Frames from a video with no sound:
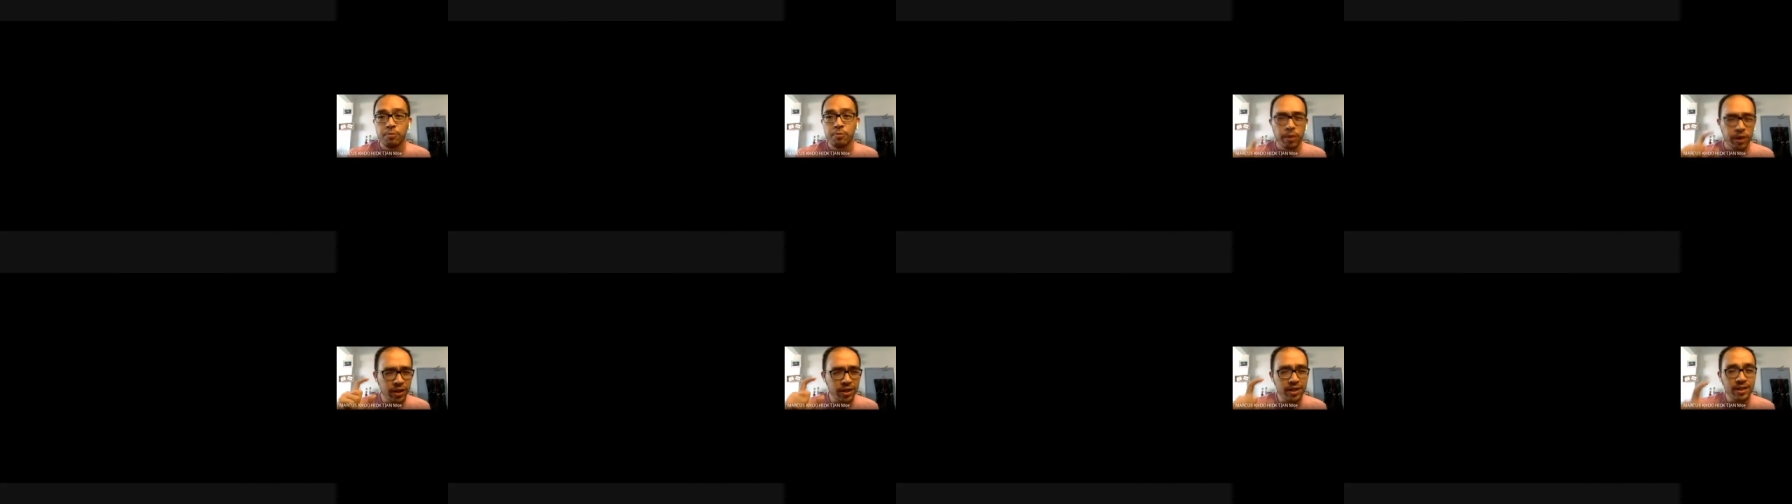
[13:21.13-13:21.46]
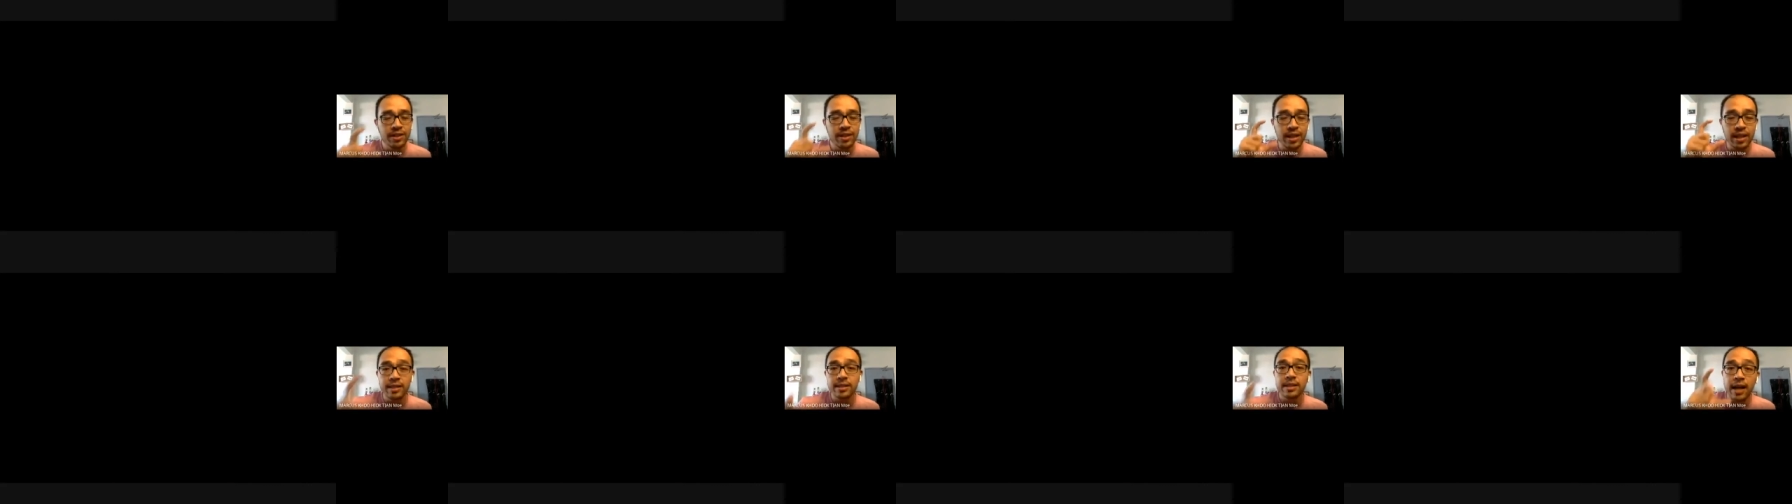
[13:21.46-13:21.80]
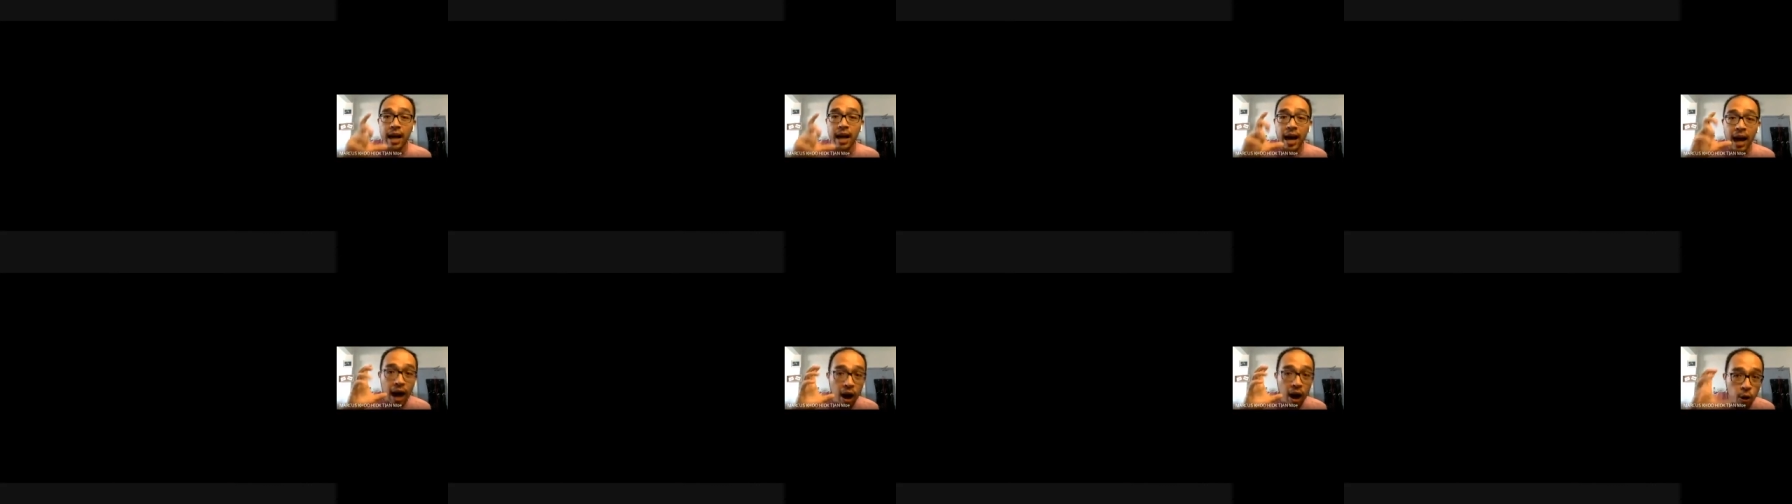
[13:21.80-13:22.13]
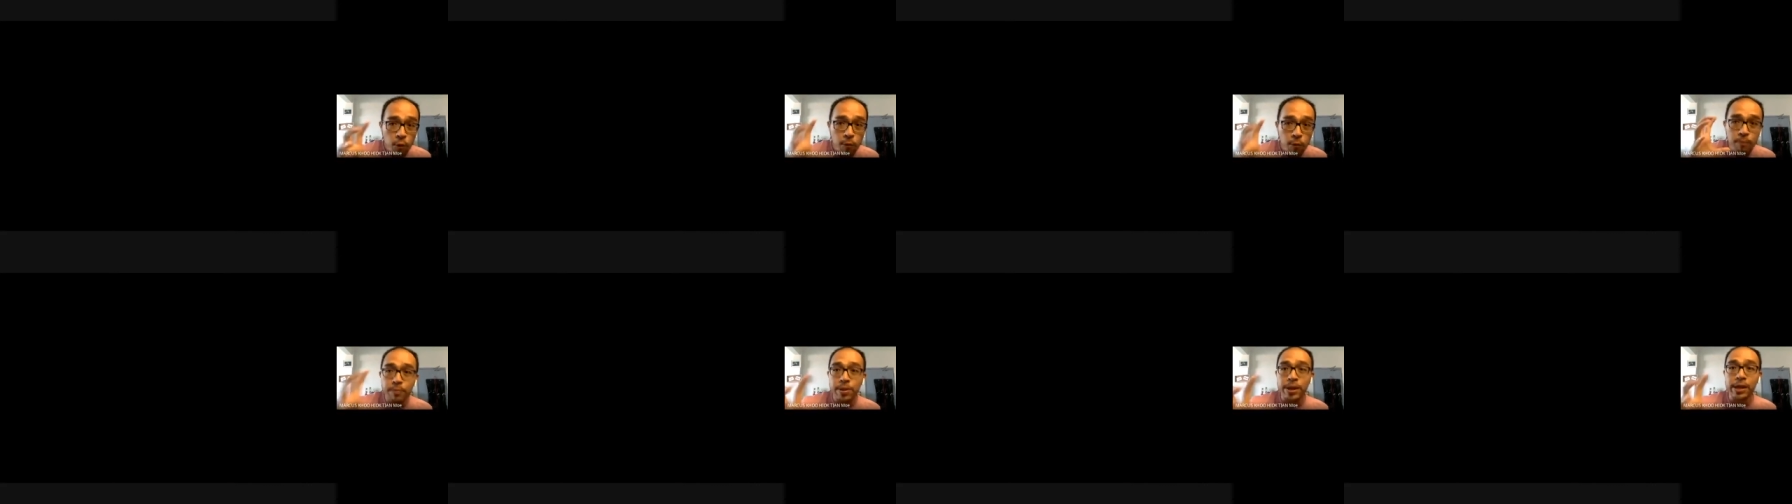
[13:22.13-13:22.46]
because that's
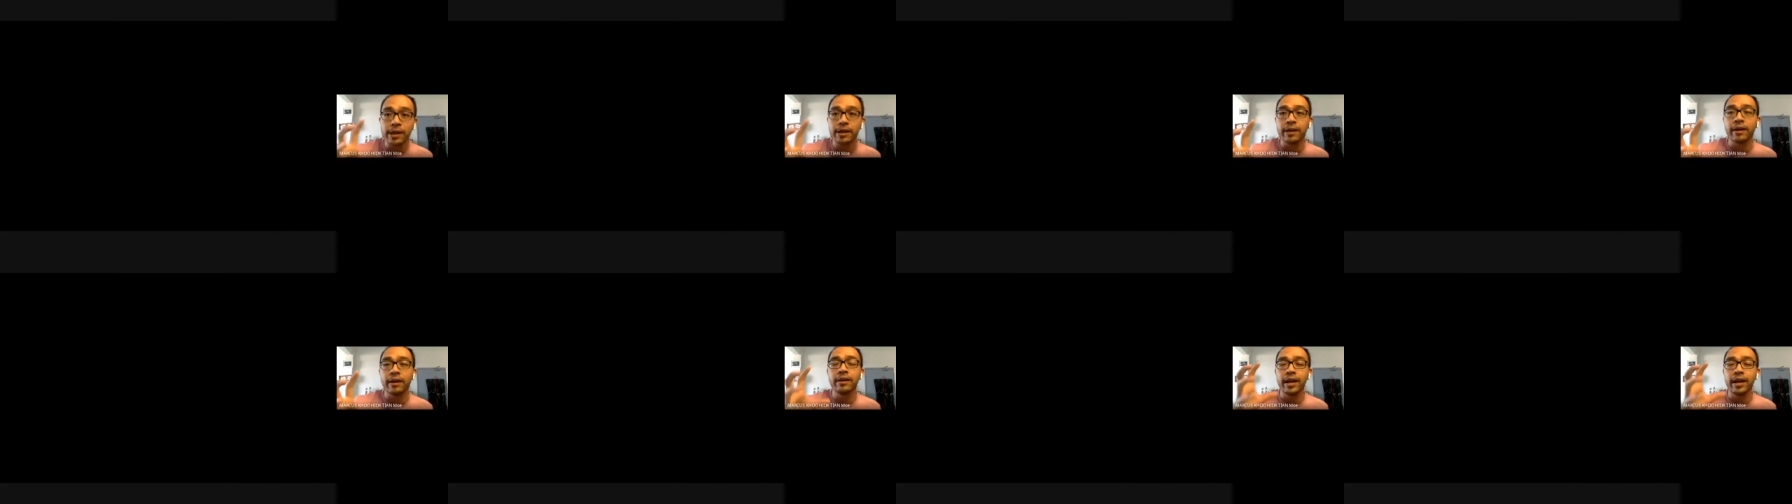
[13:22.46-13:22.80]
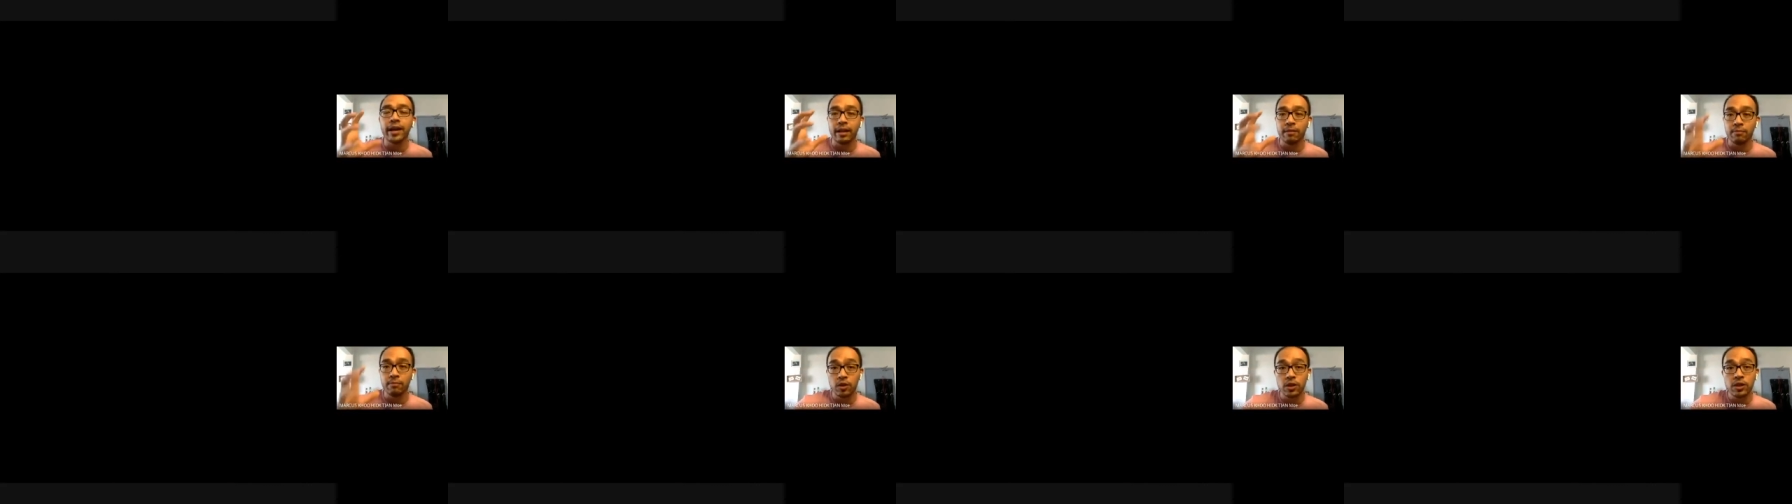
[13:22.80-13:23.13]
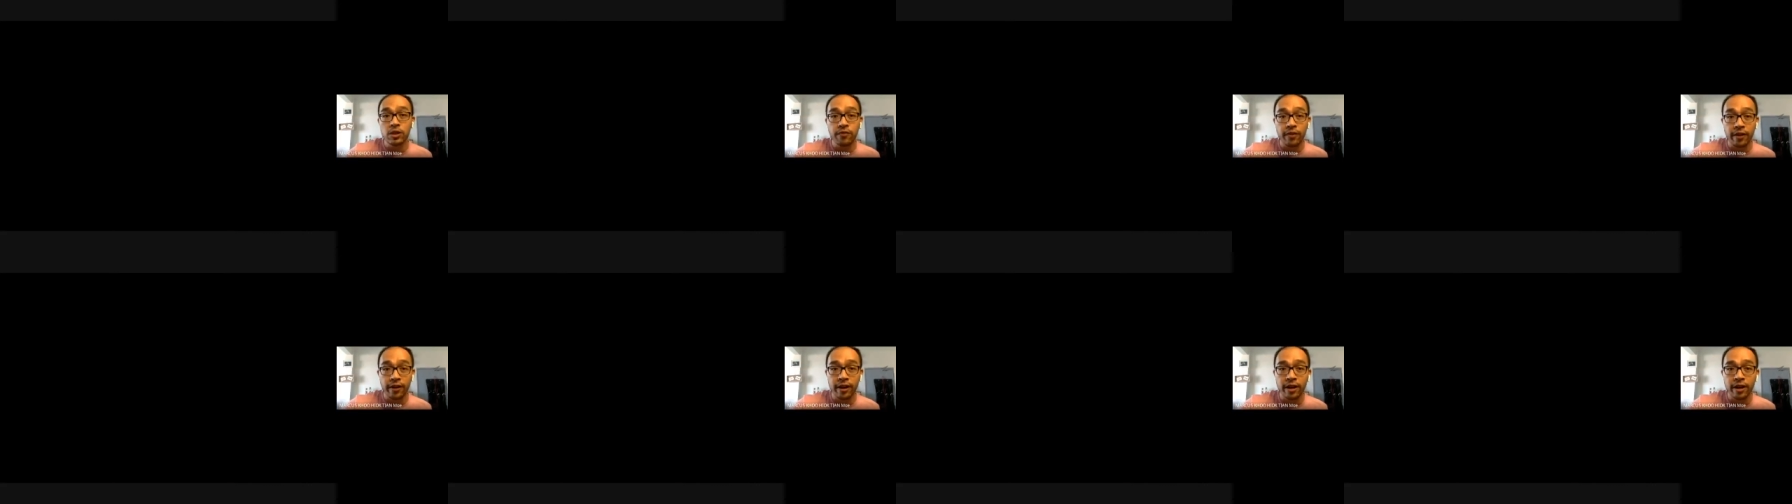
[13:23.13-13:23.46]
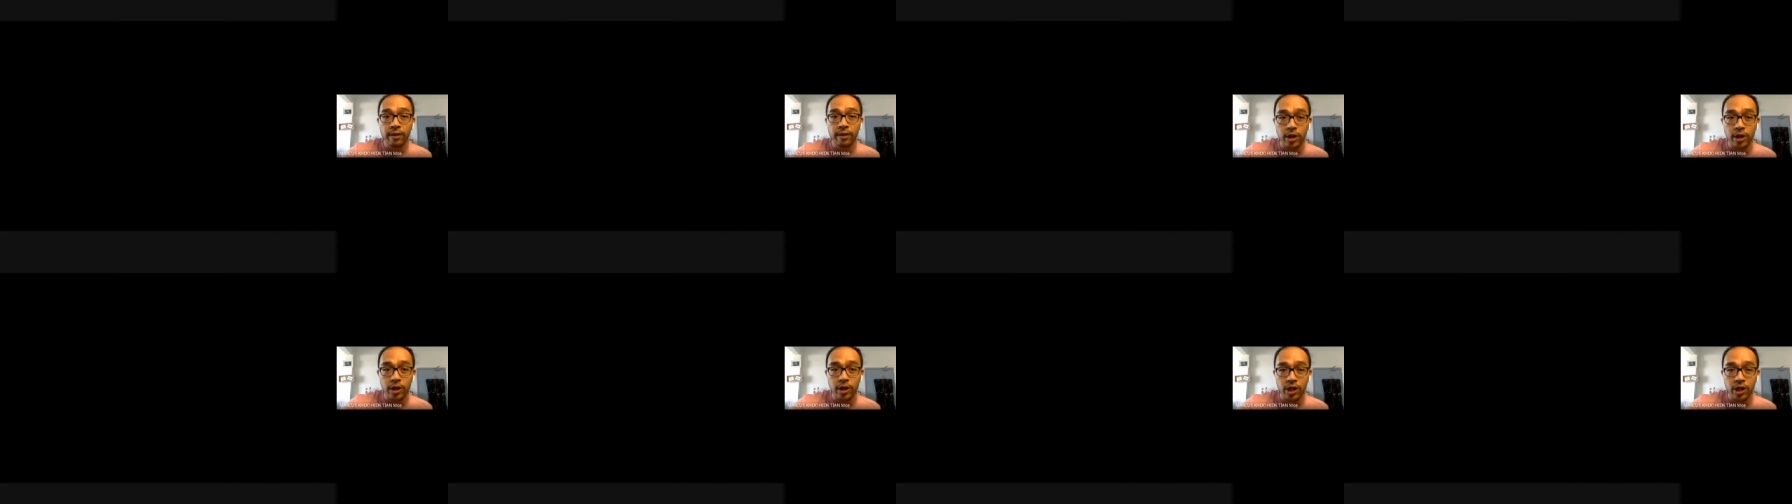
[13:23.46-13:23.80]
how big atmospheric
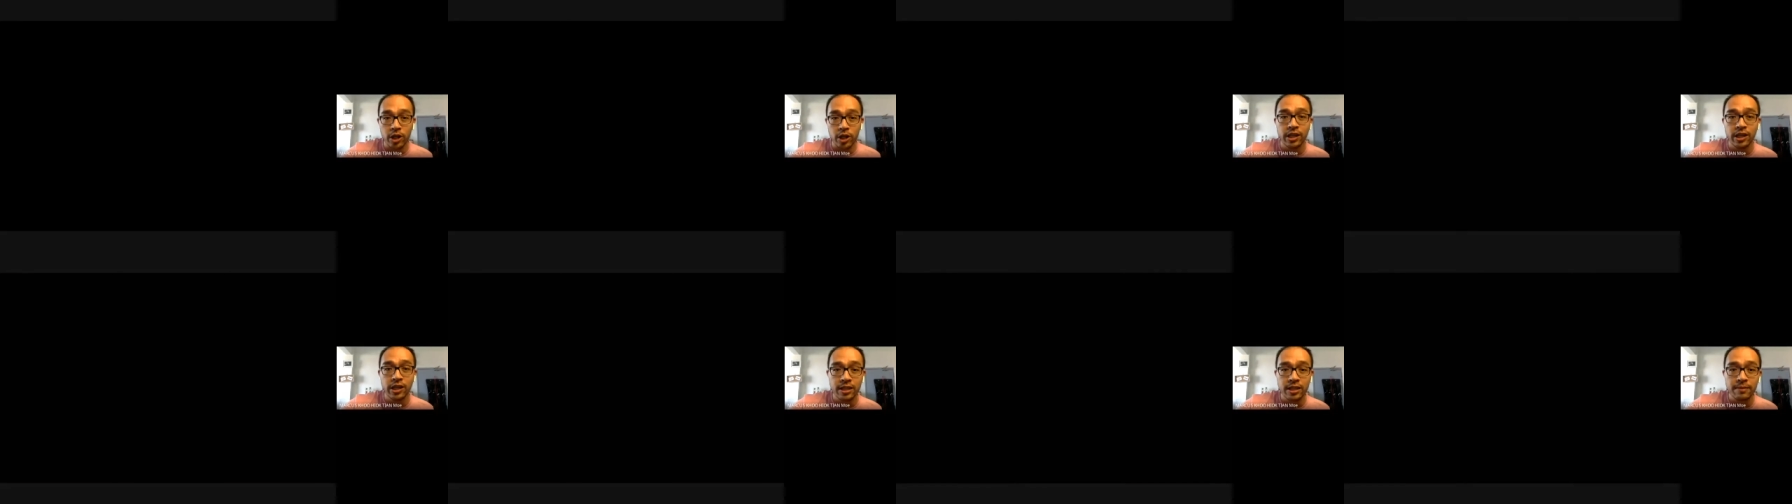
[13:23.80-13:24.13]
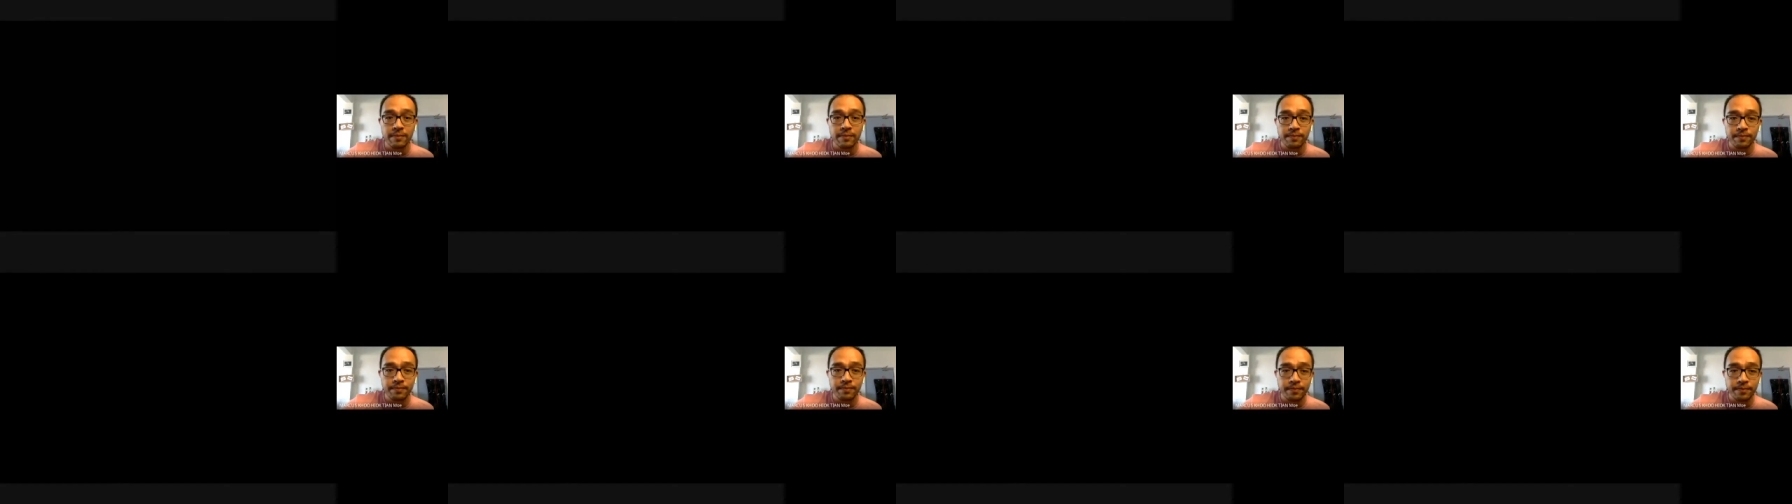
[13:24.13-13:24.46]
pressure is.